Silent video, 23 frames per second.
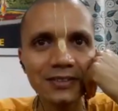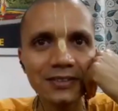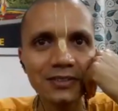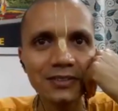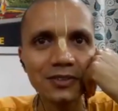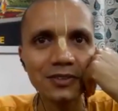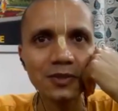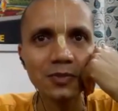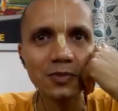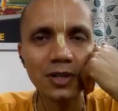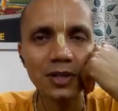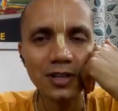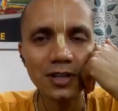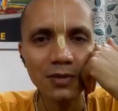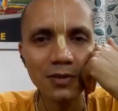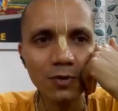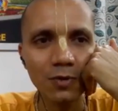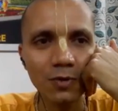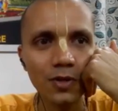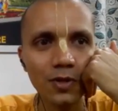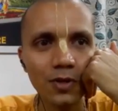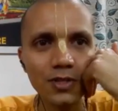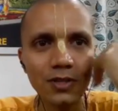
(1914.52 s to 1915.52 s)
right
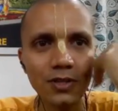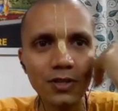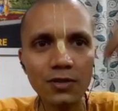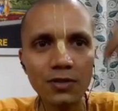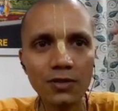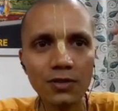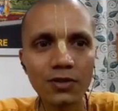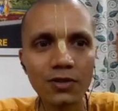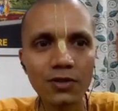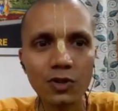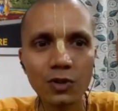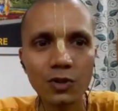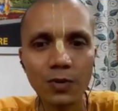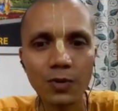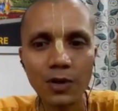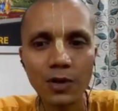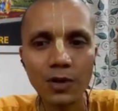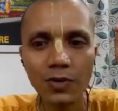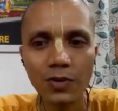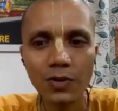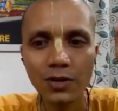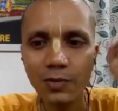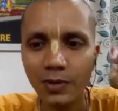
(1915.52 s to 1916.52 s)
but then Prabha said no
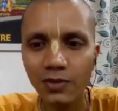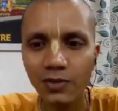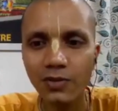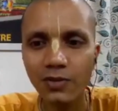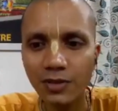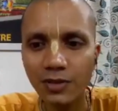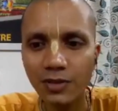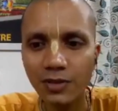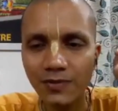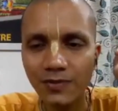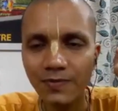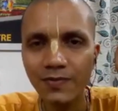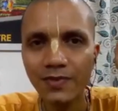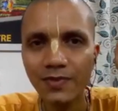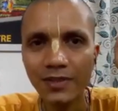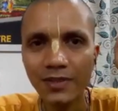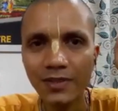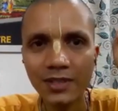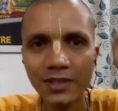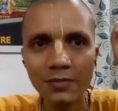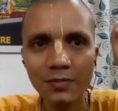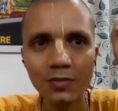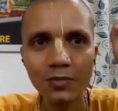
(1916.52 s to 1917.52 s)
no no tomorrow you come i'll
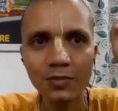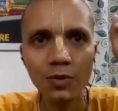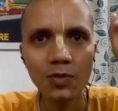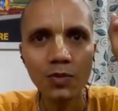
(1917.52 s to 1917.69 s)
cook